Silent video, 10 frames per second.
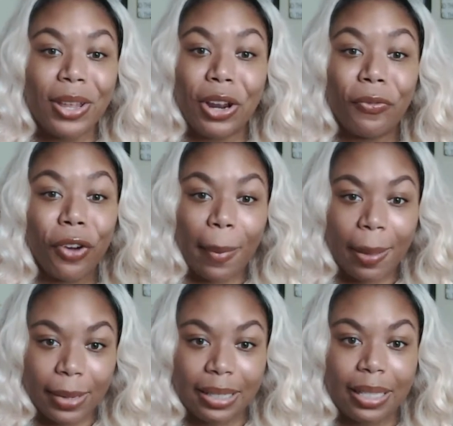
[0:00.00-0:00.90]
for my
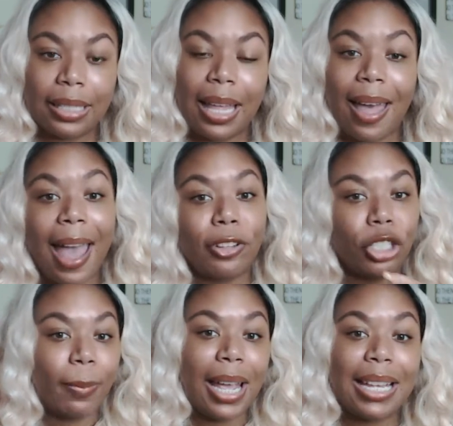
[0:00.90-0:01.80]
business that actually
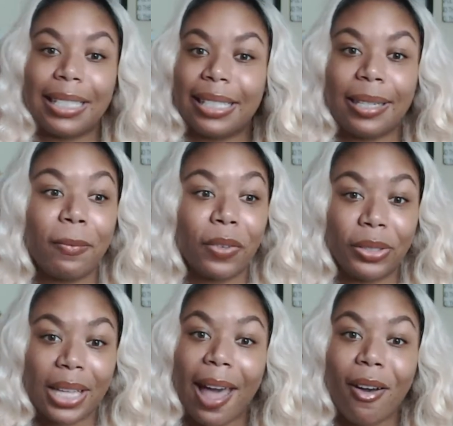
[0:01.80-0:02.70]
my assistant fills
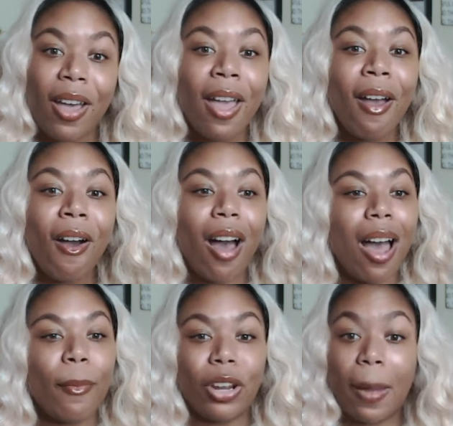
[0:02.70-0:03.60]
out
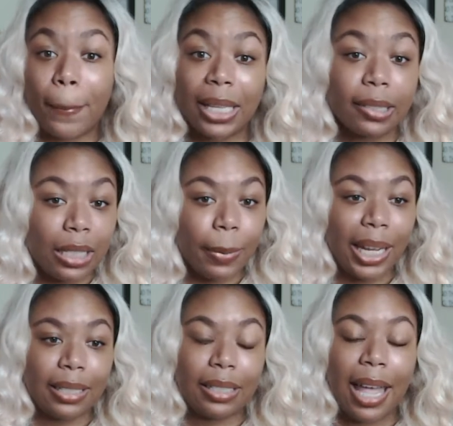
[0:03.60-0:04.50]
on a monthly
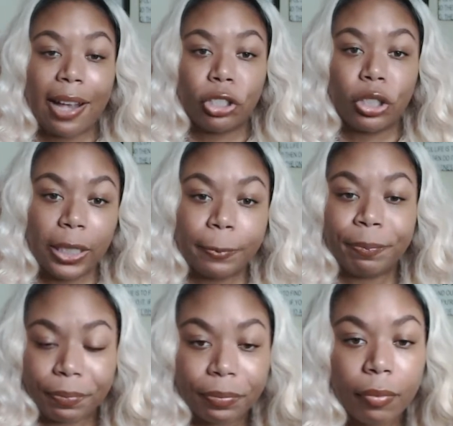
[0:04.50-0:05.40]
basis, actually.
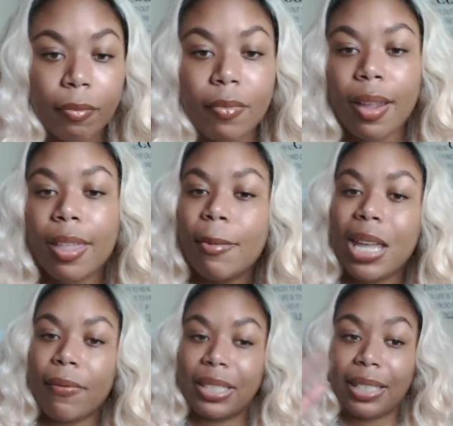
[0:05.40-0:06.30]
And then we
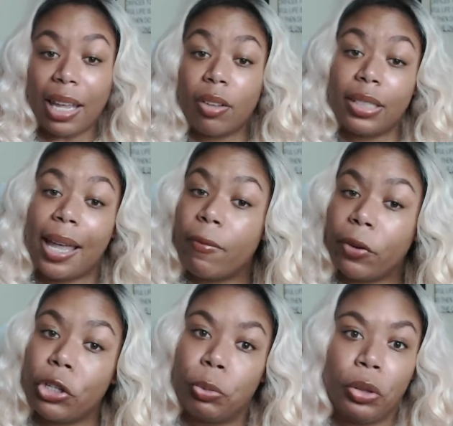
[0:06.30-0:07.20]
have a scaled down
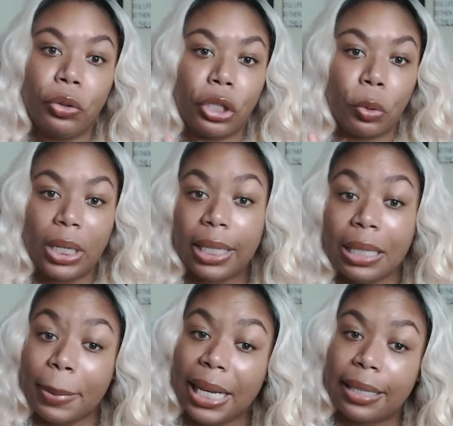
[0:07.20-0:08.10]
version we use on a weekly
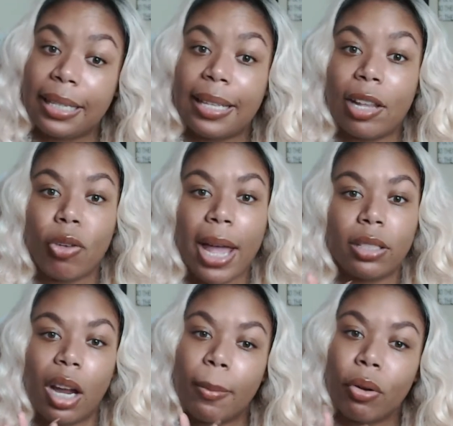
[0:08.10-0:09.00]
basis that tracks
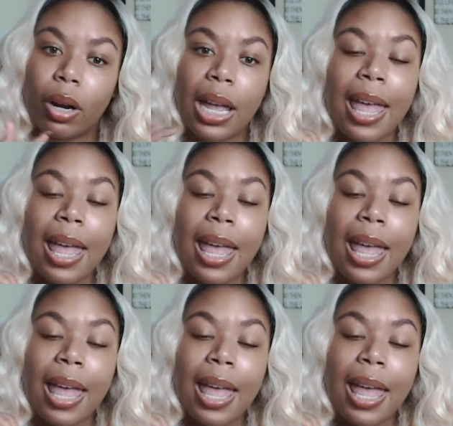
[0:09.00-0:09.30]
our more